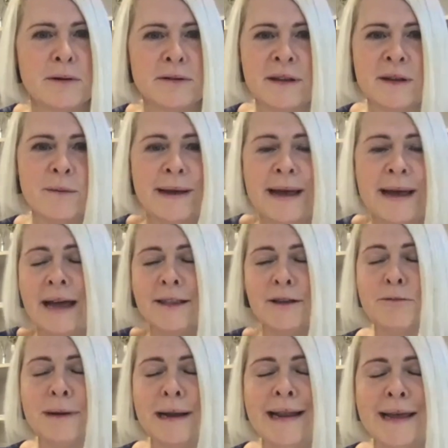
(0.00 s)
then we had a
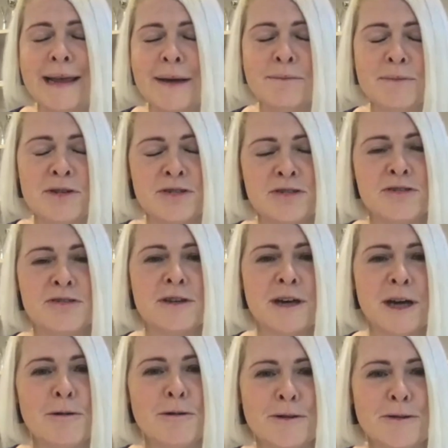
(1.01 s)
really ambitious
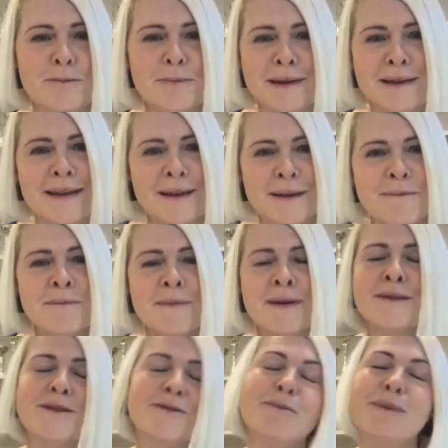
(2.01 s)
goal
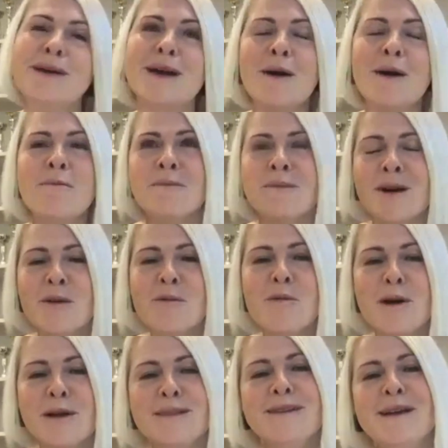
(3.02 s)
to become
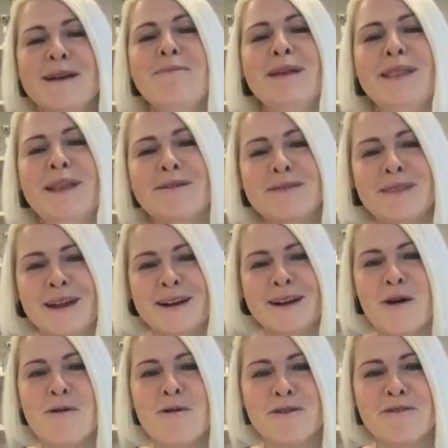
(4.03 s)
one day better than
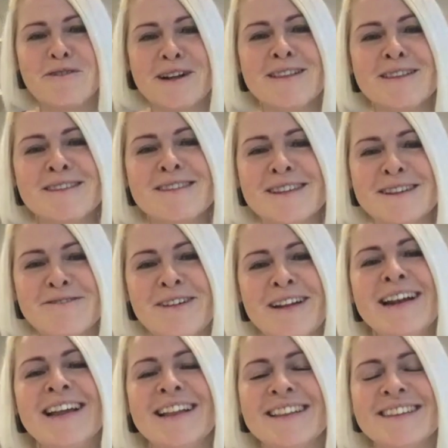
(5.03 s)
our friends in
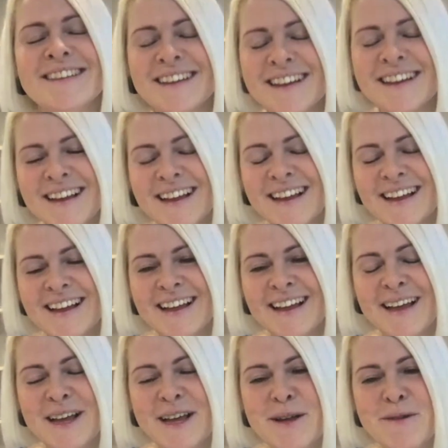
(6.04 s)
Finland.
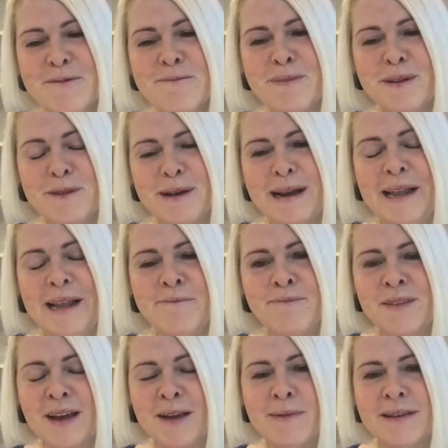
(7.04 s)
But really,
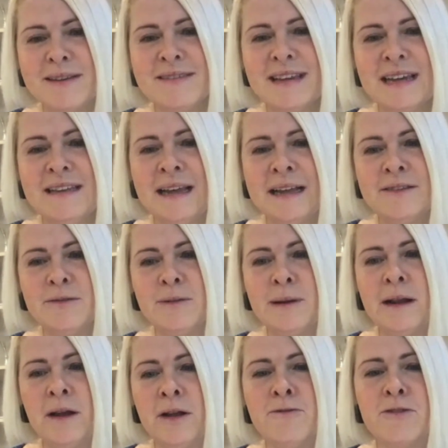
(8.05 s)
I must say that we
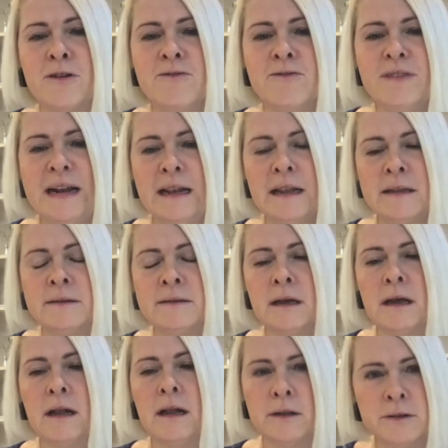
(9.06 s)
learned from Finland
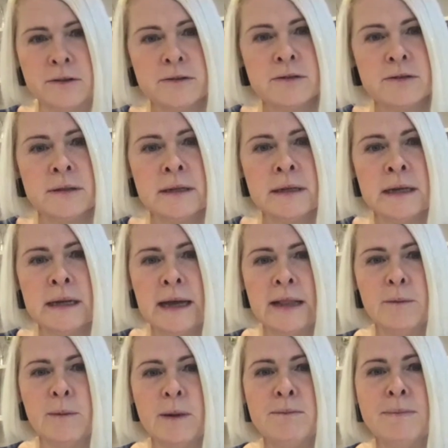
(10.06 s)
a lot.
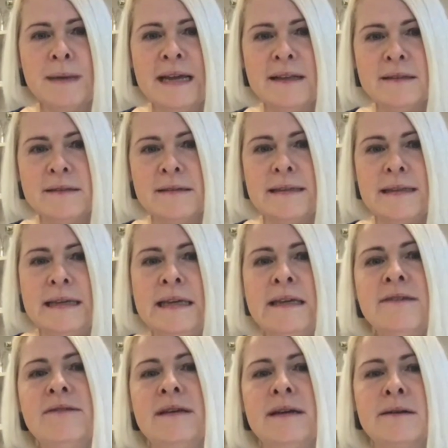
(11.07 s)
And what makes it
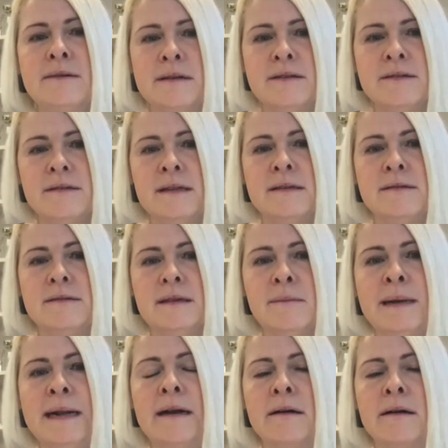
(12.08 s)
easier is the
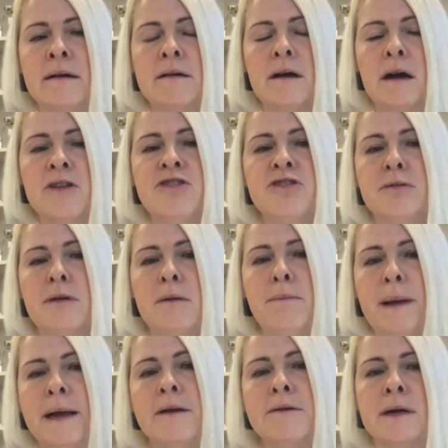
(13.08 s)
similar cultural
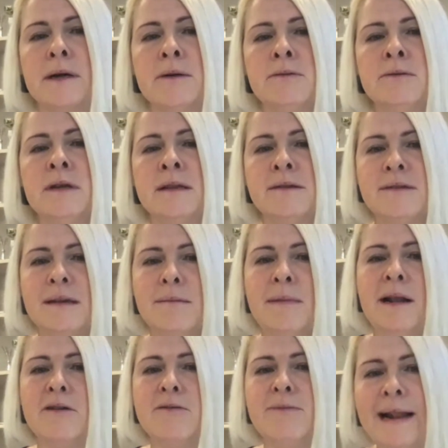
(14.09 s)
background and
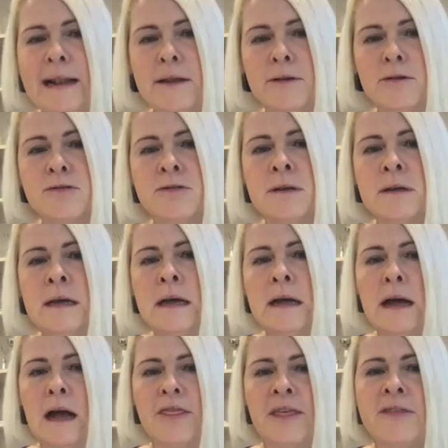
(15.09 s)
similar values.
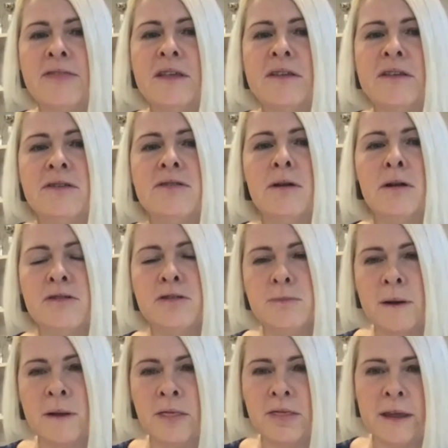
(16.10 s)
I think this is also
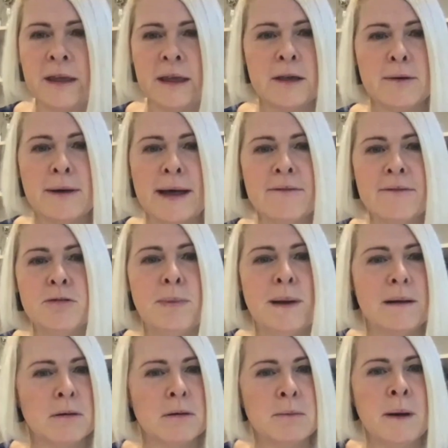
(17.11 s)
one thing you have to
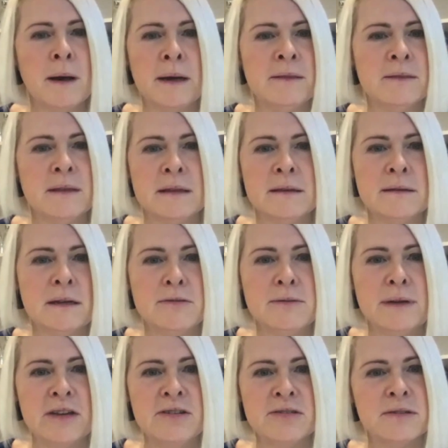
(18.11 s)
bear in mind, that
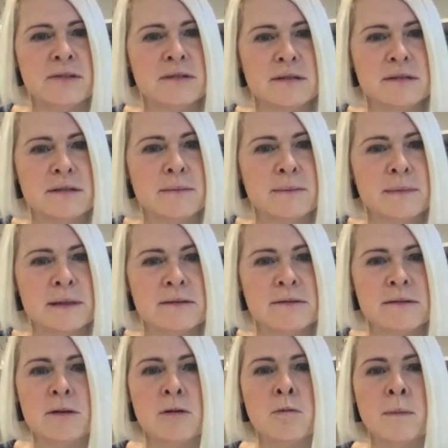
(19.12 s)
education system is
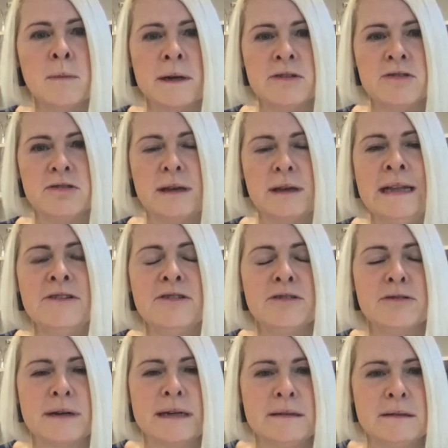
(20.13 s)
so much
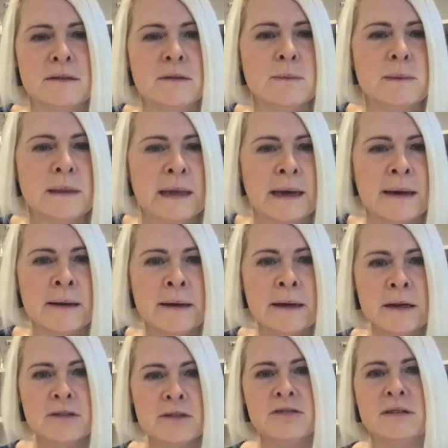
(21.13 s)
integrated with a
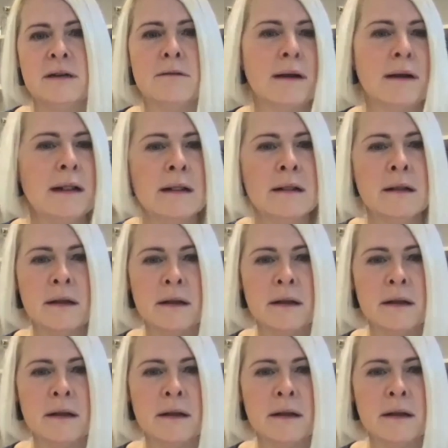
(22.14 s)
general